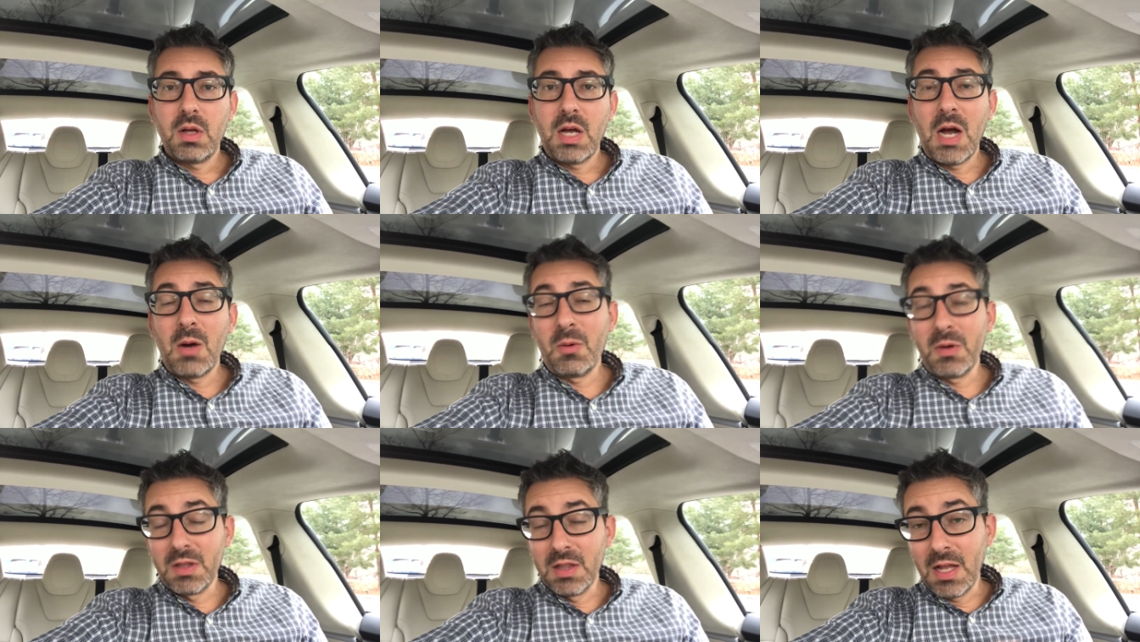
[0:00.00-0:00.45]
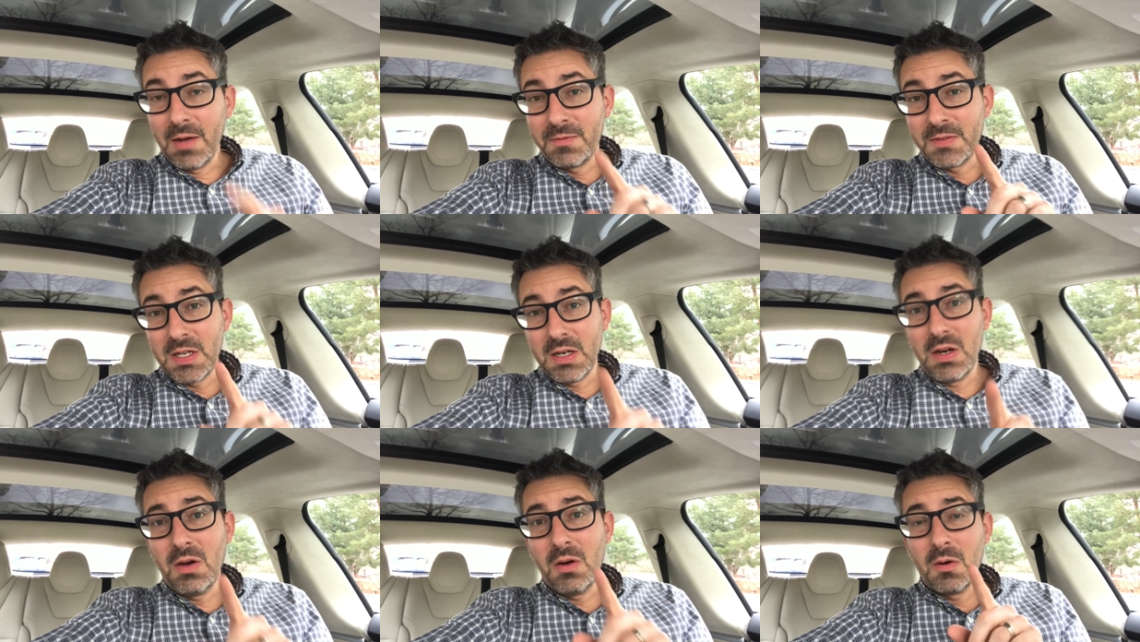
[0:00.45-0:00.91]
I would love
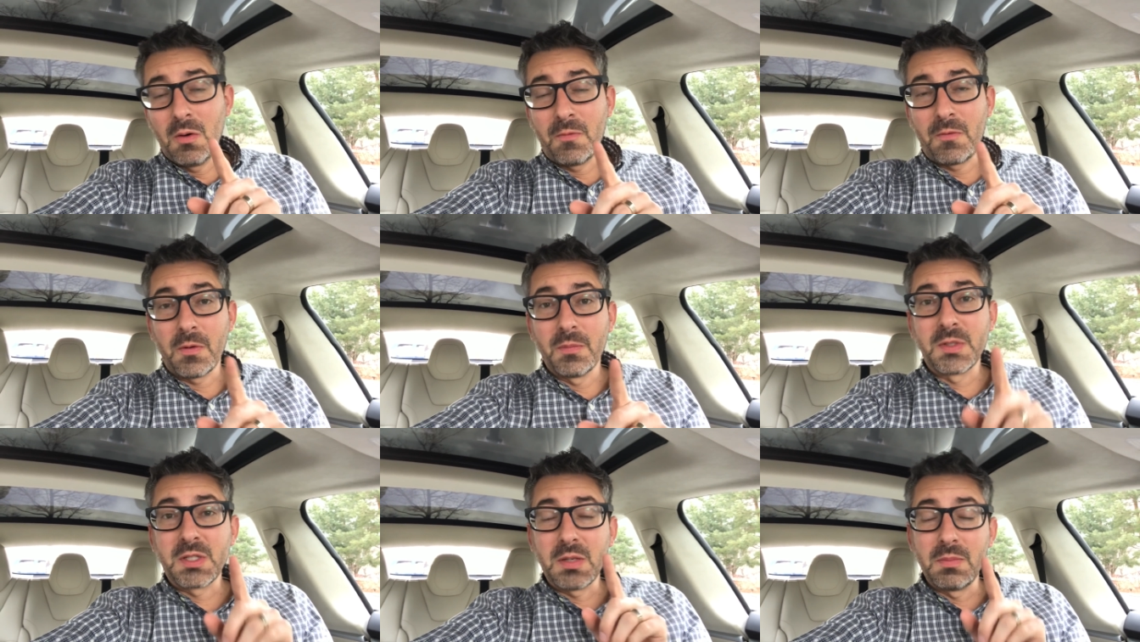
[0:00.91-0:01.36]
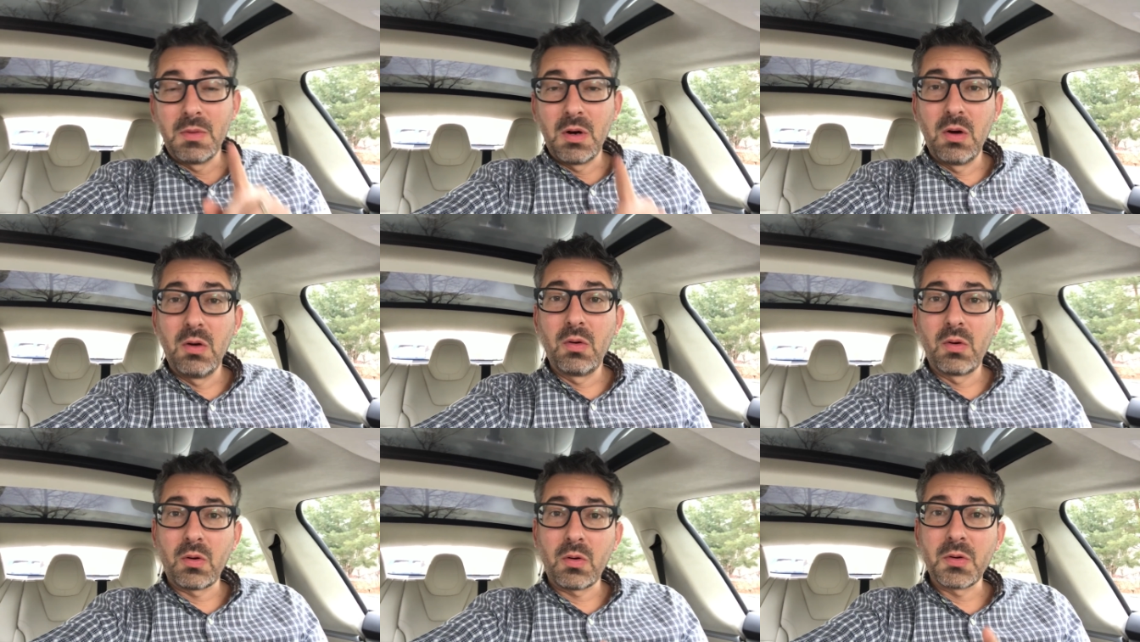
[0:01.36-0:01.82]
to know from some
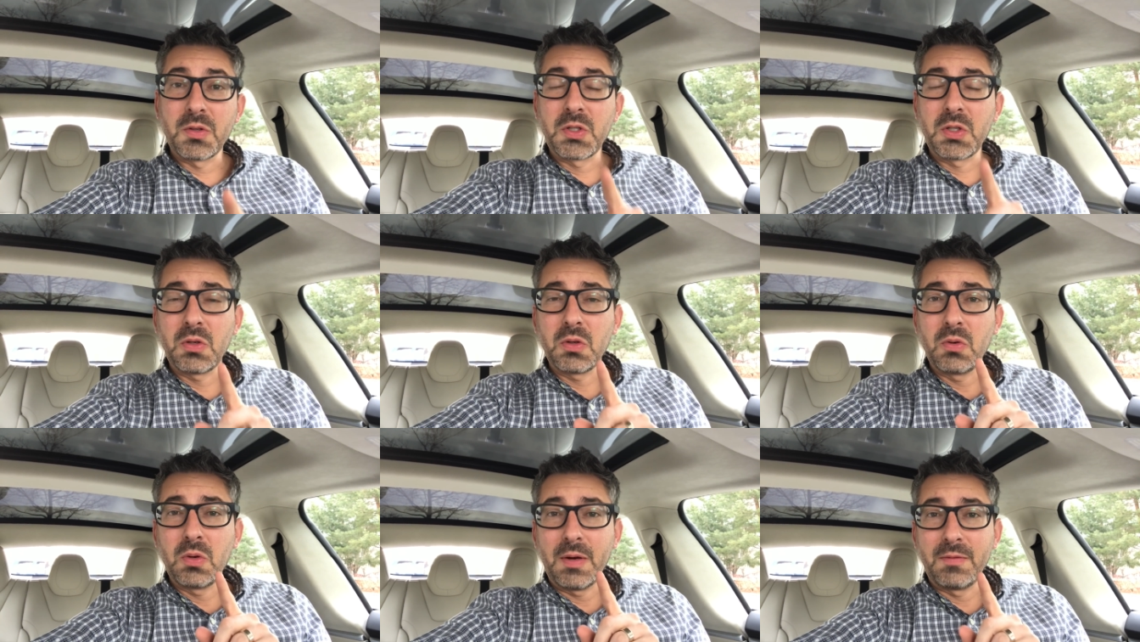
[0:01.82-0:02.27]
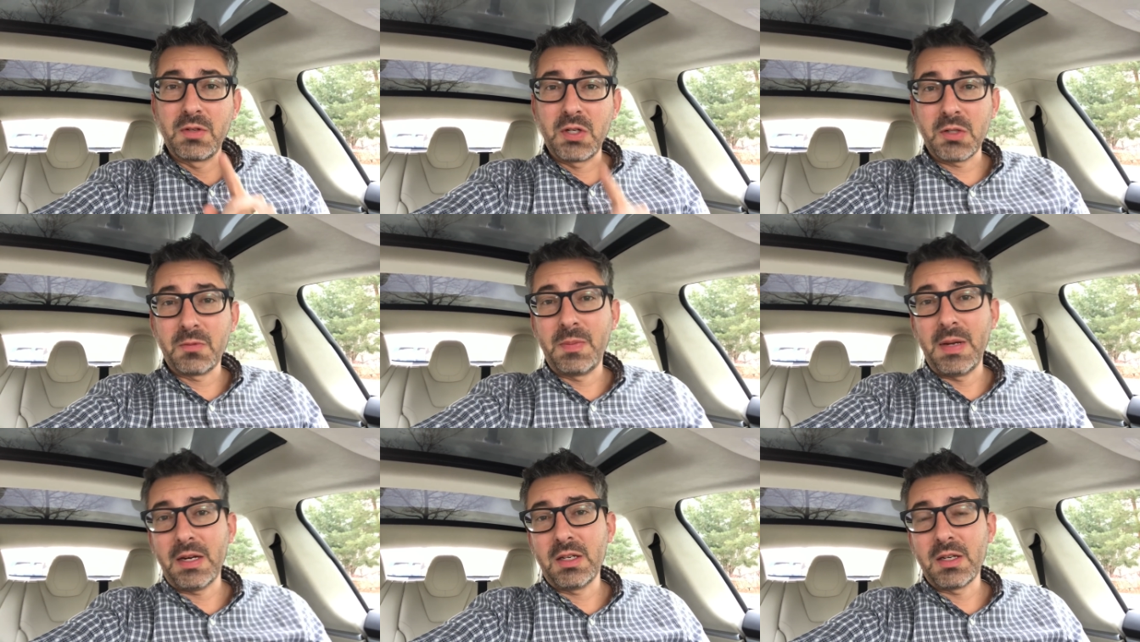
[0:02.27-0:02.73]
owners who have
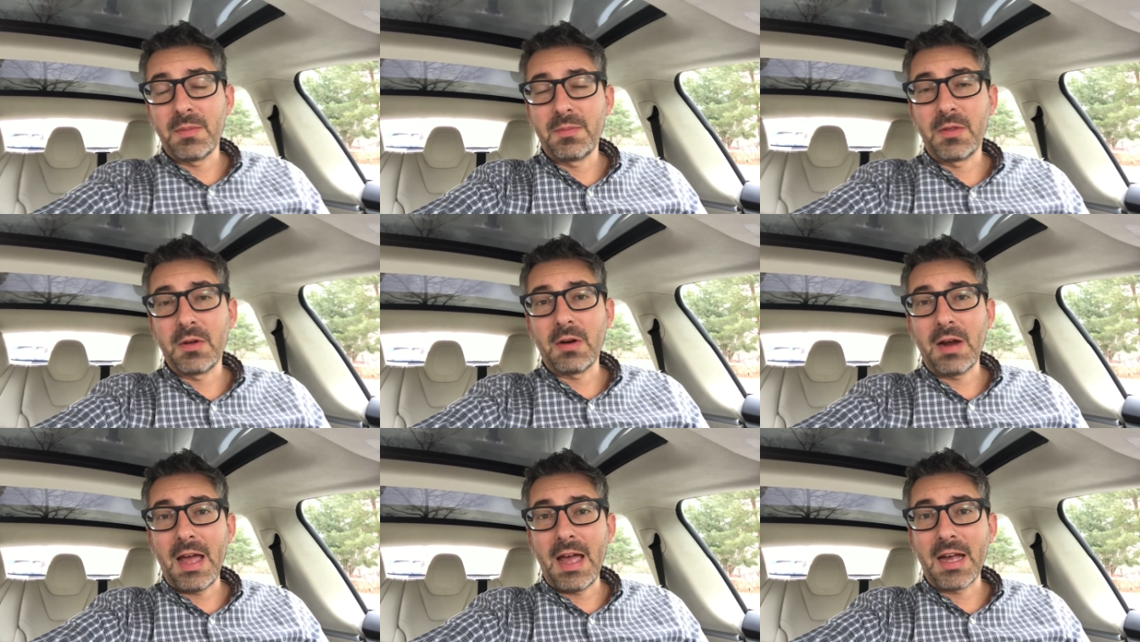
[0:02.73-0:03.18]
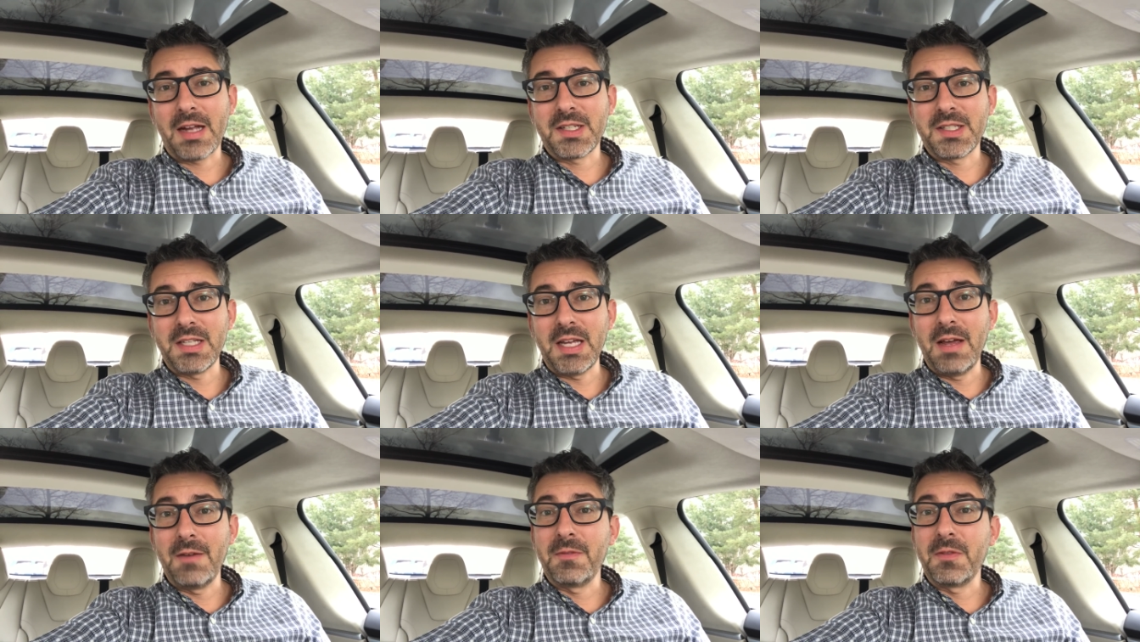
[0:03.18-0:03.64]
just picked up their
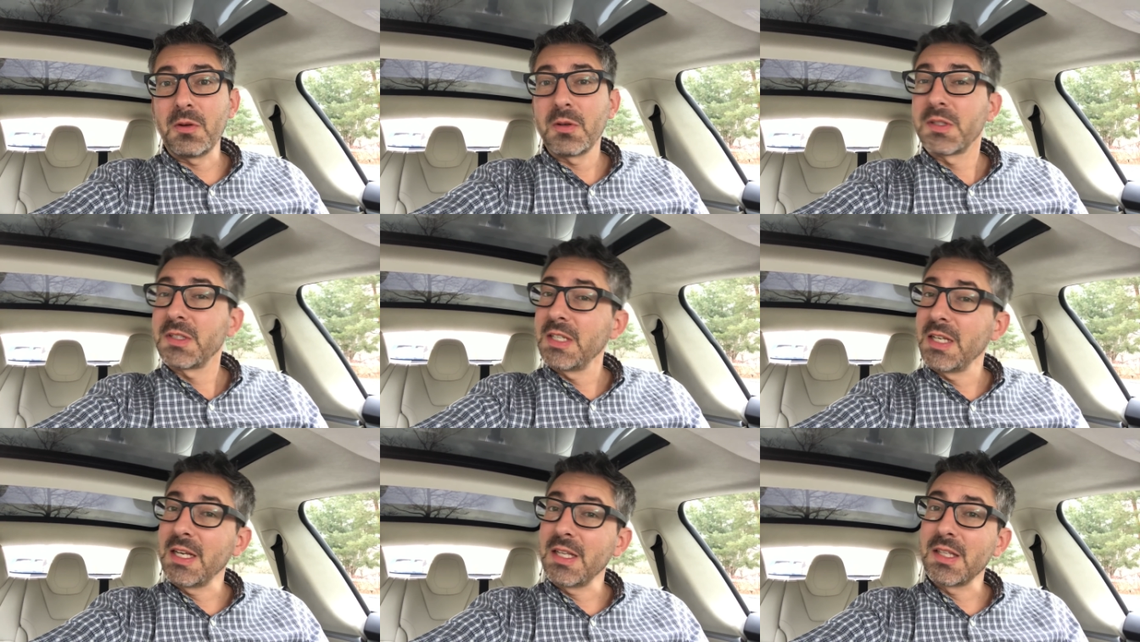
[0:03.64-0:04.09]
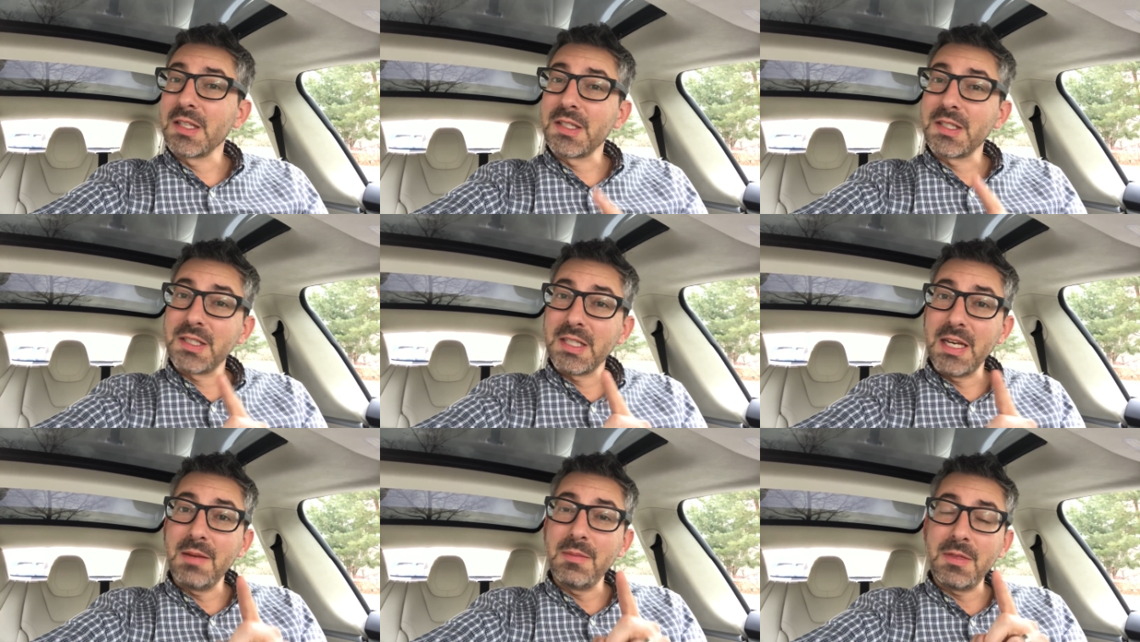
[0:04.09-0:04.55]
X if they're seeing the
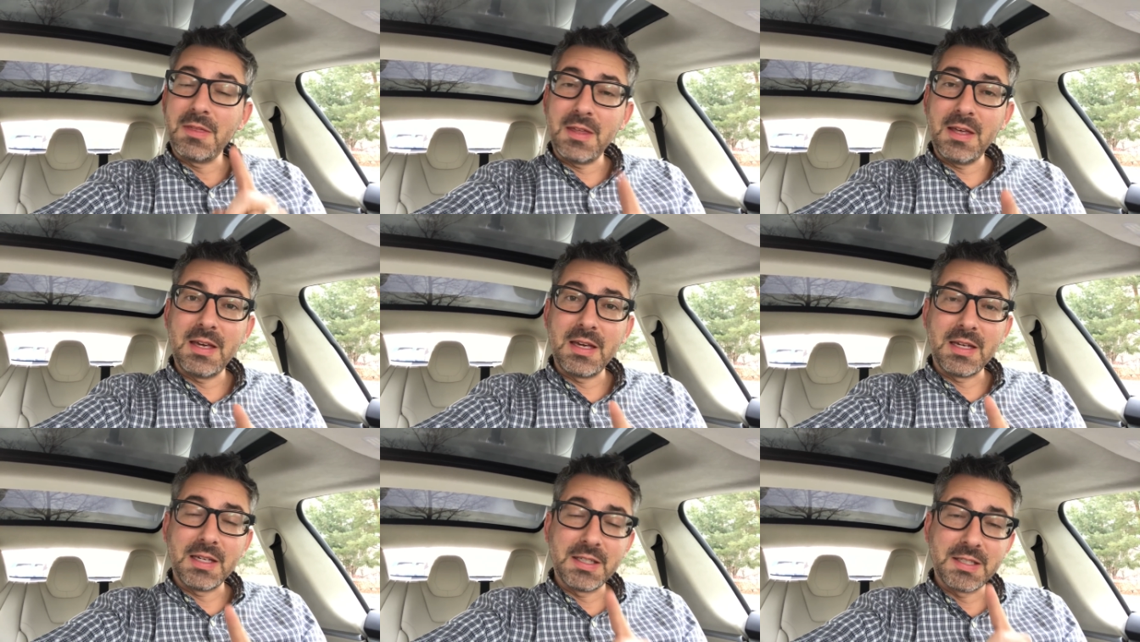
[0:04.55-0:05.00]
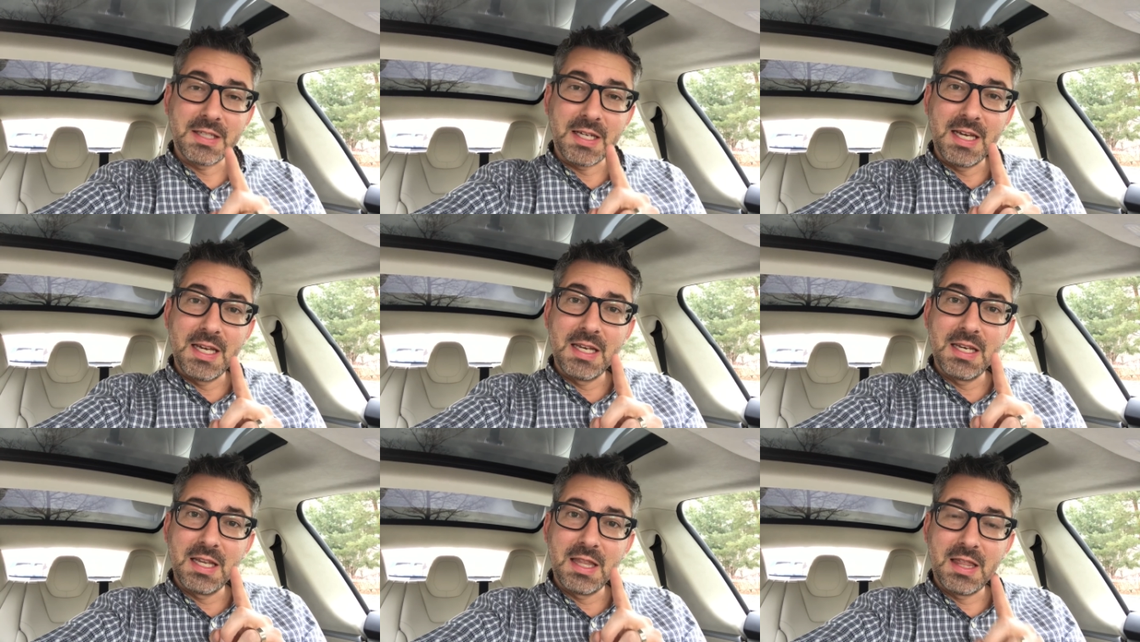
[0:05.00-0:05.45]
same things
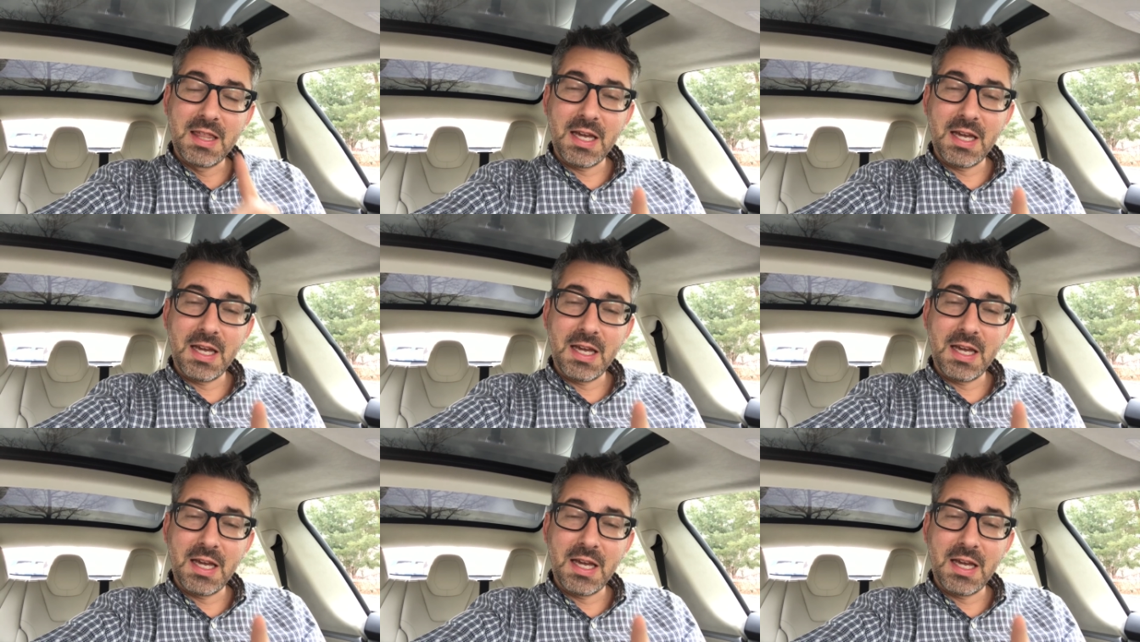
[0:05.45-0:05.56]
in